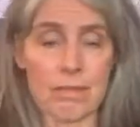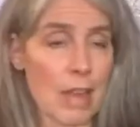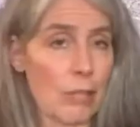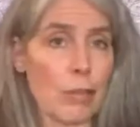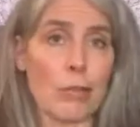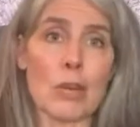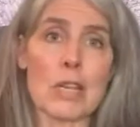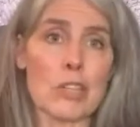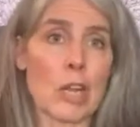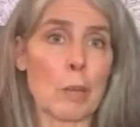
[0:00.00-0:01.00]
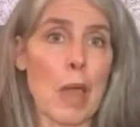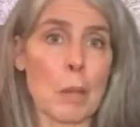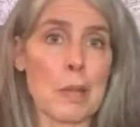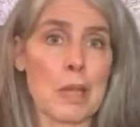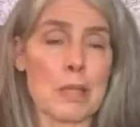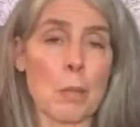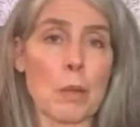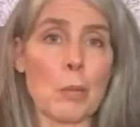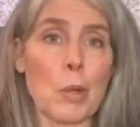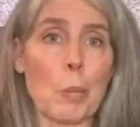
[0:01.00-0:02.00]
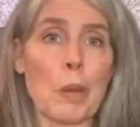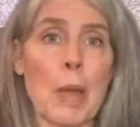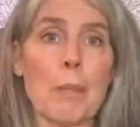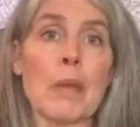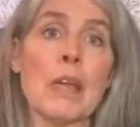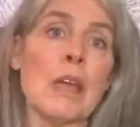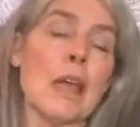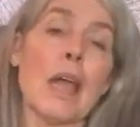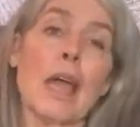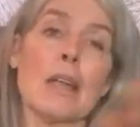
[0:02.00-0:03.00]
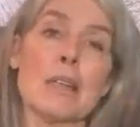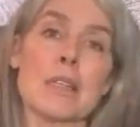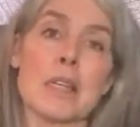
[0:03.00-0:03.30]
Every few days, check back, because something will open up, and